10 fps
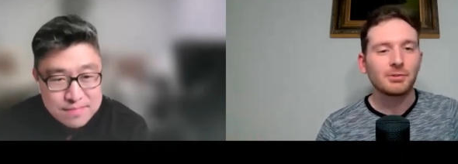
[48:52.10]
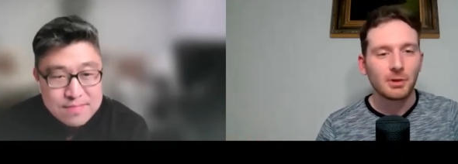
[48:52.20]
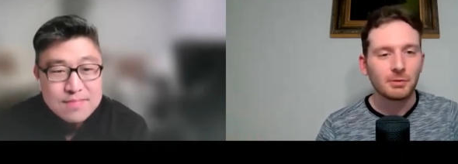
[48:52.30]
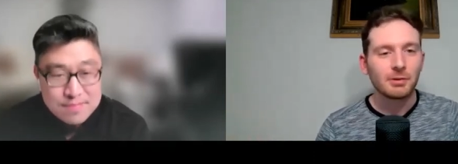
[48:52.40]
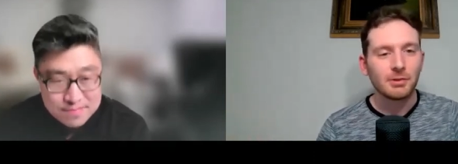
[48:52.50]
Speaker 1: the
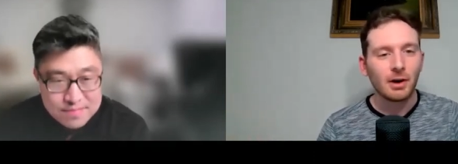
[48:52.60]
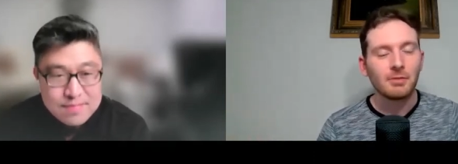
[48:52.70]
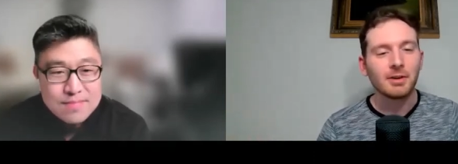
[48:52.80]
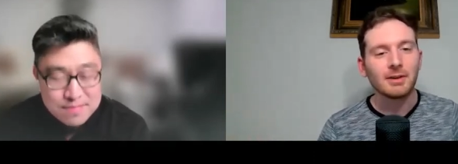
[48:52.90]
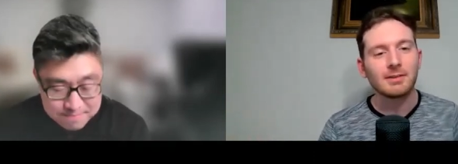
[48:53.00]
surface
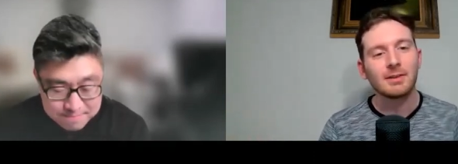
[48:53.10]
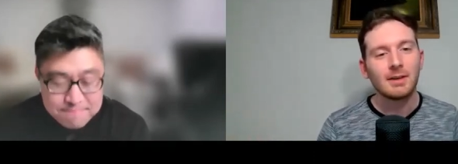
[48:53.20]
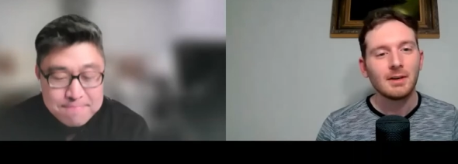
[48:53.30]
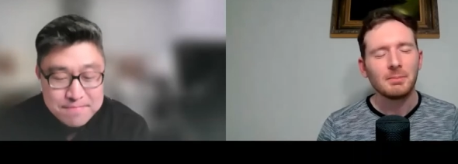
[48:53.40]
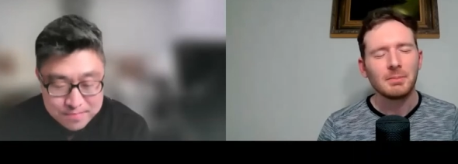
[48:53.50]
of it
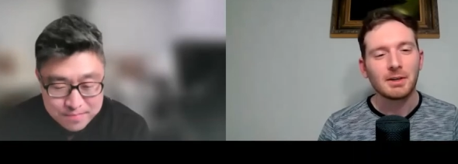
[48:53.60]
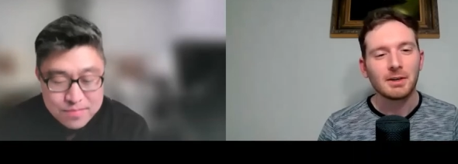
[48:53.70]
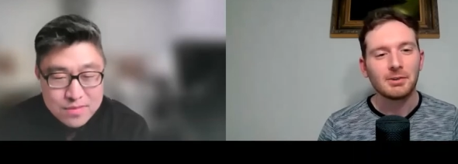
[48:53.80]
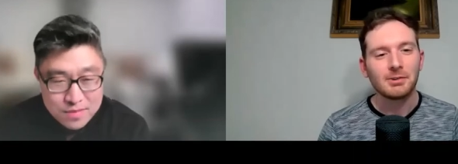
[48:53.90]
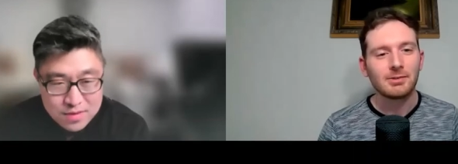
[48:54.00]

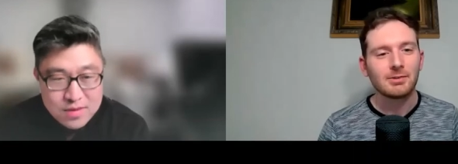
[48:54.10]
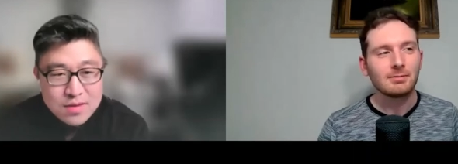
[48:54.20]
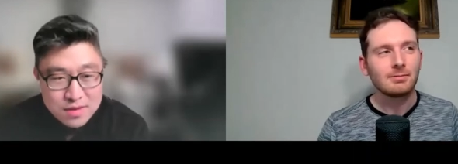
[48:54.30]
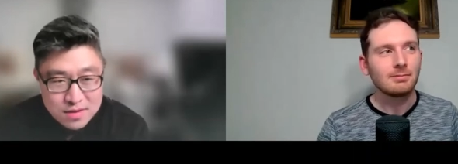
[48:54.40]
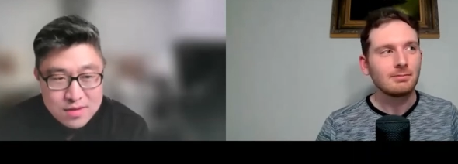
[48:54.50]
because
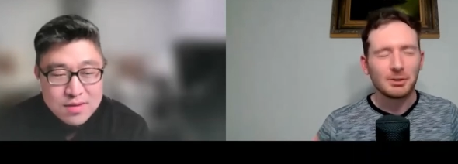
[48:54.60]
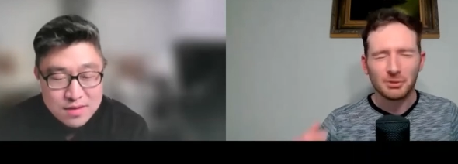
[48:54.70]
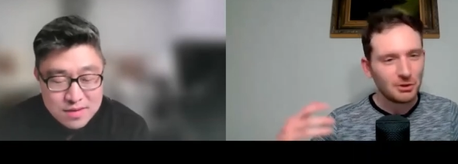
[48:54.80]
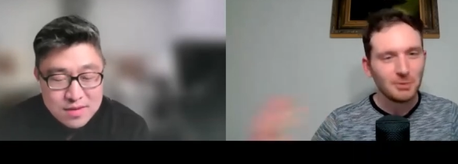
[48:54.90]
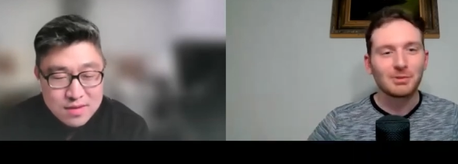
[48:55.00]

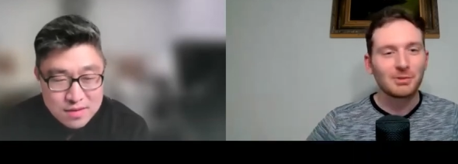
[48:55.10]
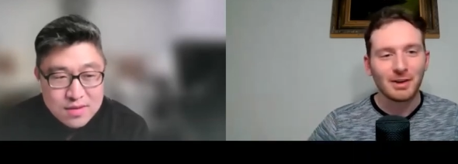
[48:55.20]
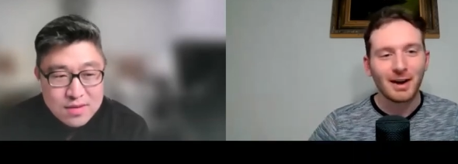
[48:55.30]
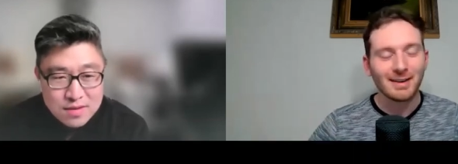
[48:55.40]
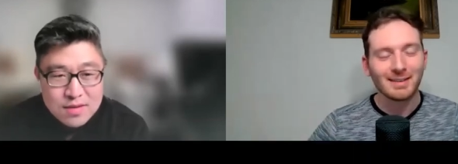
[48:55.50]
it's a human
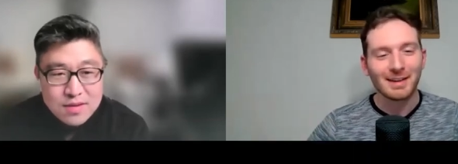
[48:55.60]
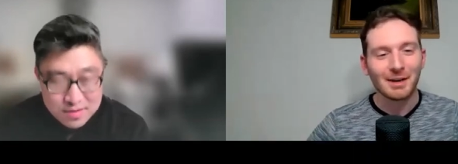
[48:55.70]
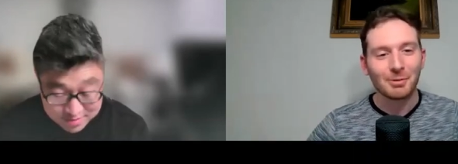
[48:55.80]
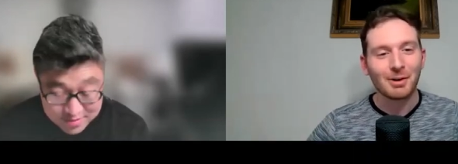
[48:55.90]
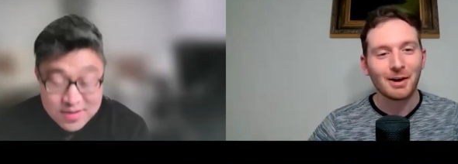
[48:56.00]
society
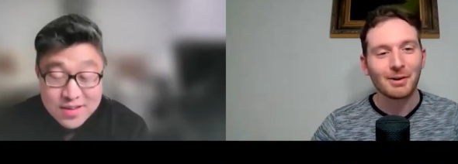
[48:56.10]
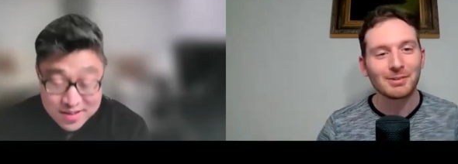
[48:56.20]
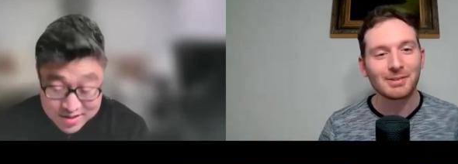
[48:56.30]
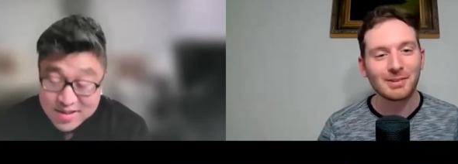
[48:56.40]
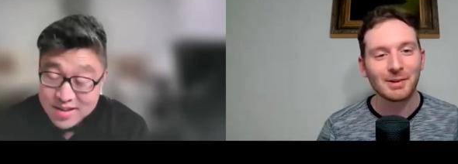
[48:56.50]
like everywhere
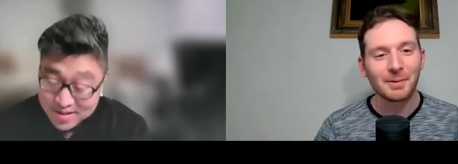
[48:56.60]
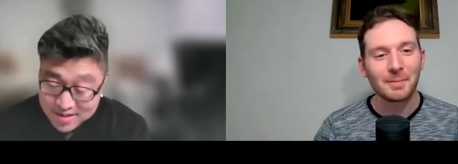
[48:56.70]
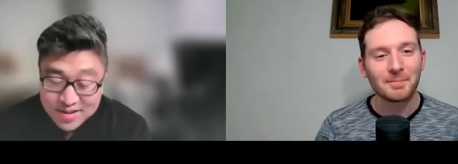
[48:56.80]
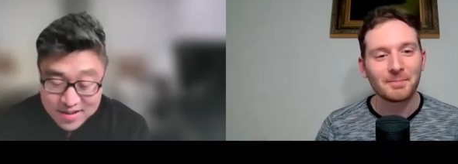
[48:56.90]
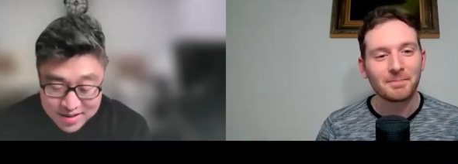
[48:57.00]
else.
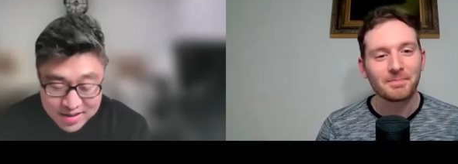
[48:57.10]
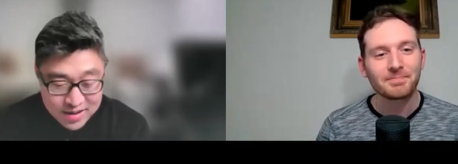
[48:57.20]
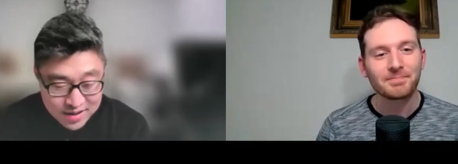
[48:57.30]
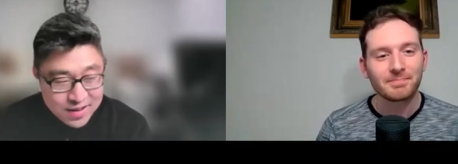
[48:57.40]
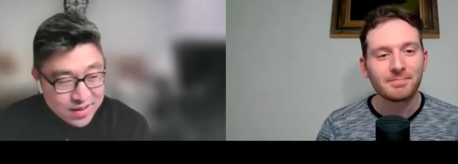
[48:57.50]
So
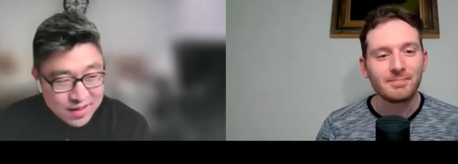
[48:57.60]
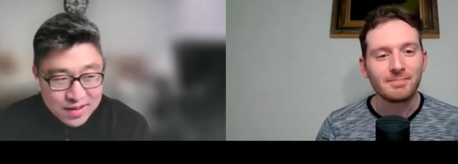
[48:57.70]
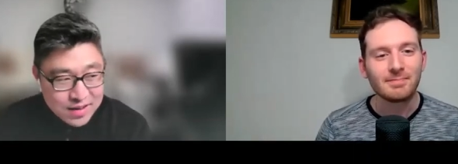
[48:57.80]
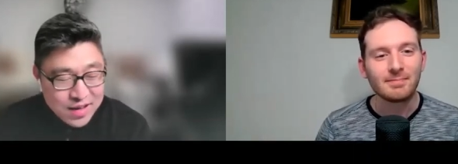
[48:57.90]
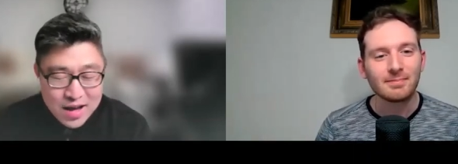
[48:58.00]

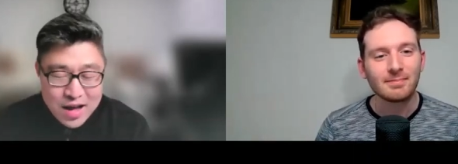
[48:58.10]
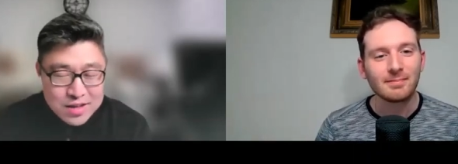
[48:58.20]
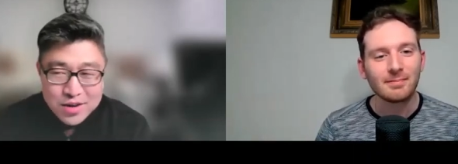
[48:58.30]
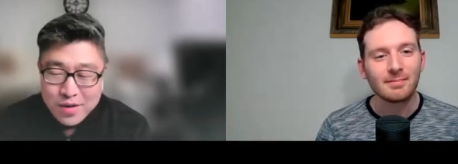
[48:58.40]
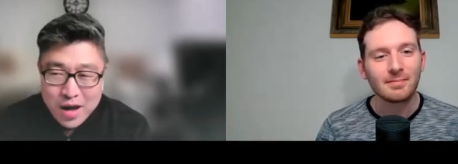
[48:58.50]
Speaker 2: yeah,
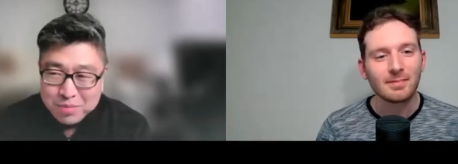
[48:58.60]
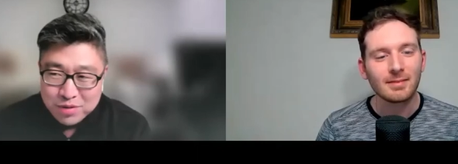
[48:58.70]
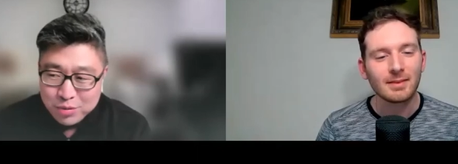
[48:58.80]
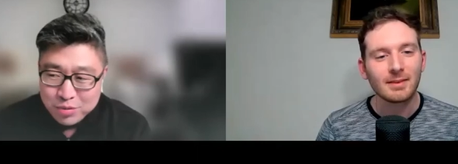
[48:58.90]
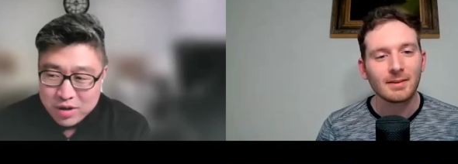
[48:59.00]
you know,
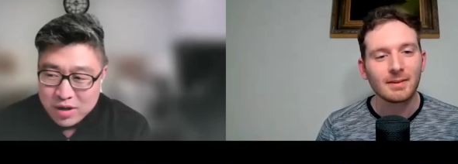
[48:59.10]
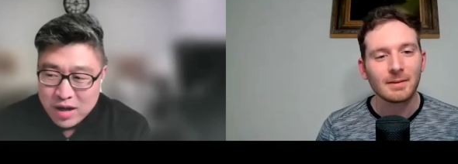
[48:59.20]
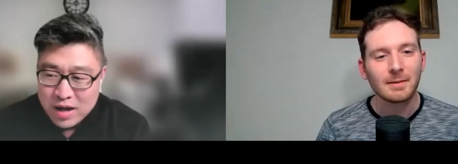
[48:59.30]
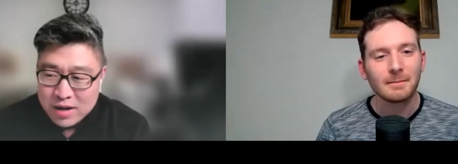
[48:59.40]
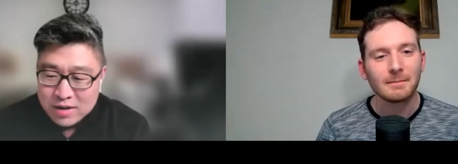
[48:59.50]
absolutely.
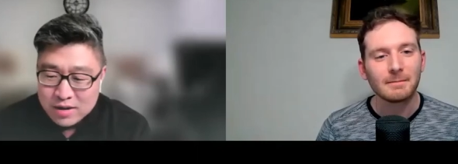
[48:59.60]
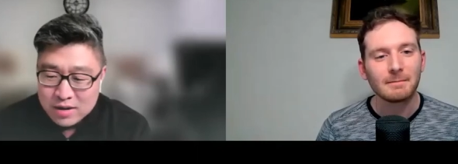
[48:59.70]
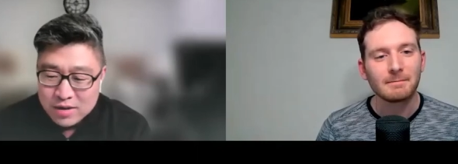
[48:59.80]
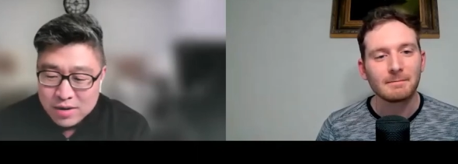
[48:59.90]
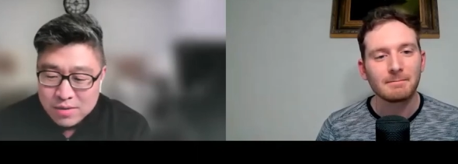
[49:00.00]
And
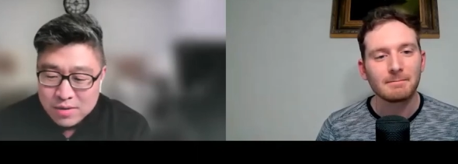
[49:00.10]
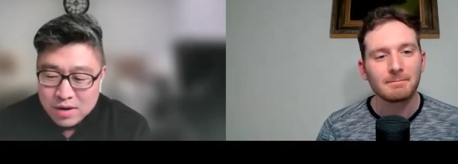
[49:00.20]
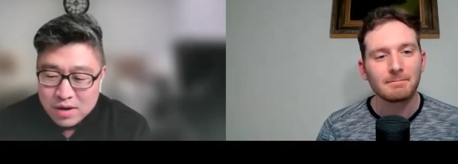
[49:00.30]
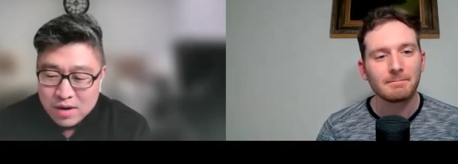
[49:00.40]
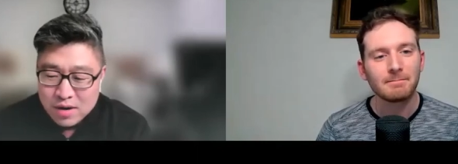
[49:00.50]
you know,
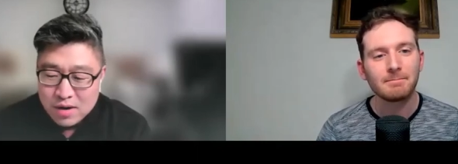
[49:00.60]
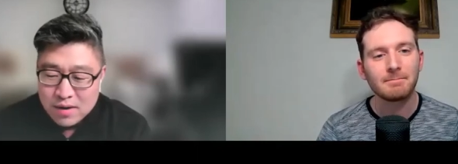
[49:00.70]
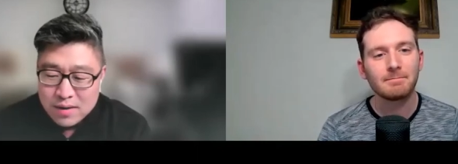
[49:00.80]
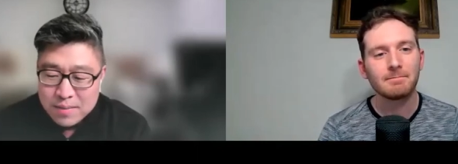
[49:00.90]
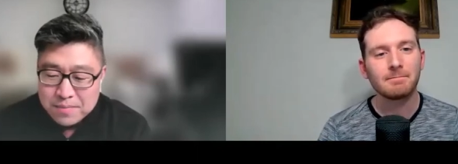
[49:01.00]

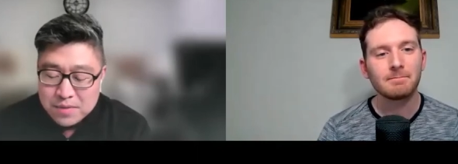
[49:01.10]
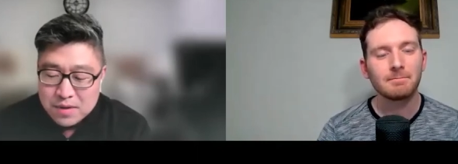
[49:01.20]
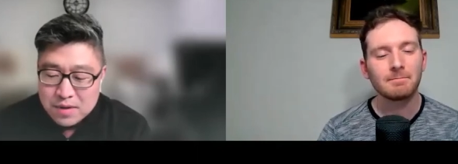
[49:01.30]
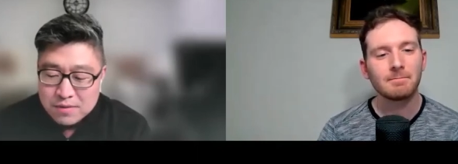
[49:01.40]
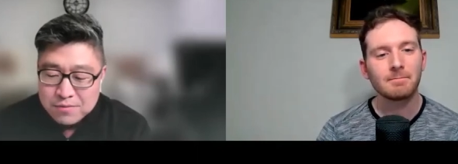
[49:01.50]

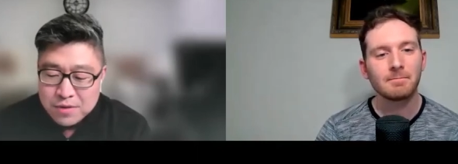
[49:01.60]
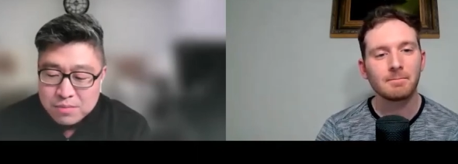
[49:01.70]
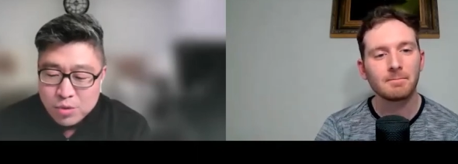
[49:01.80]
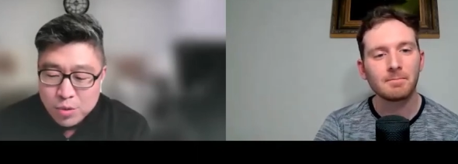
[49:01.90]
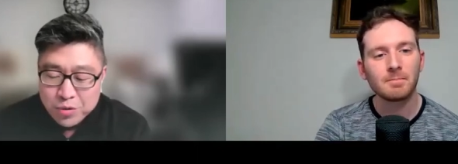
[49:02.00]

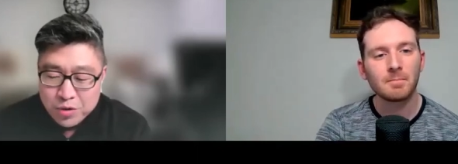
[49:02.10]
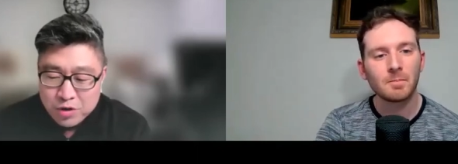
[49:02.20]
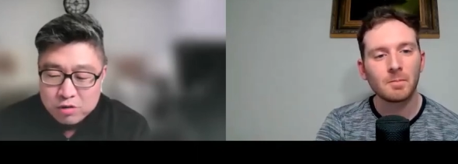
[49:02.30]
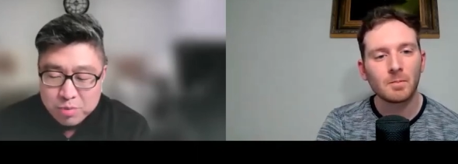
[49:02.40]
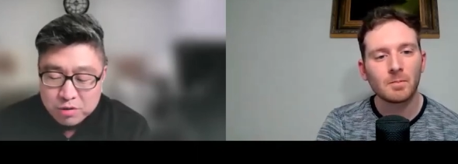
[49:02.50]
from North
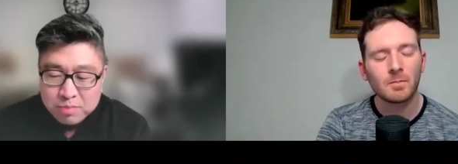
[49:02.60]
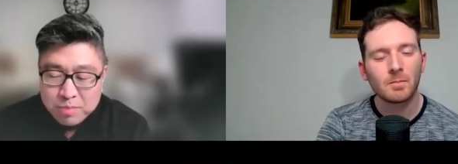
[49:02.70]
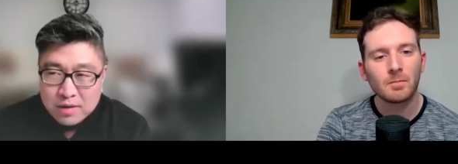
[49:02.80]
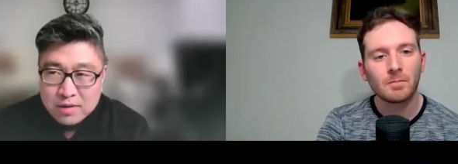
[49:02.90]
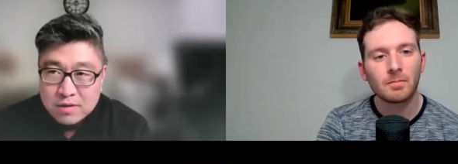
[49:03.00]
Korea's
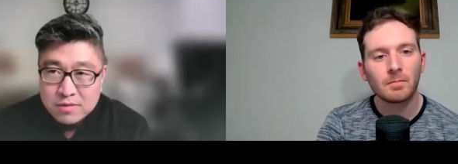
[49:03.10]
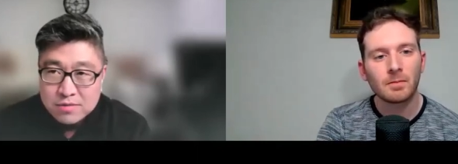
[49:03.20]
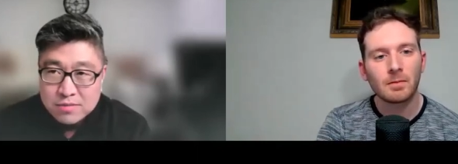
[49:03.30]
perspective,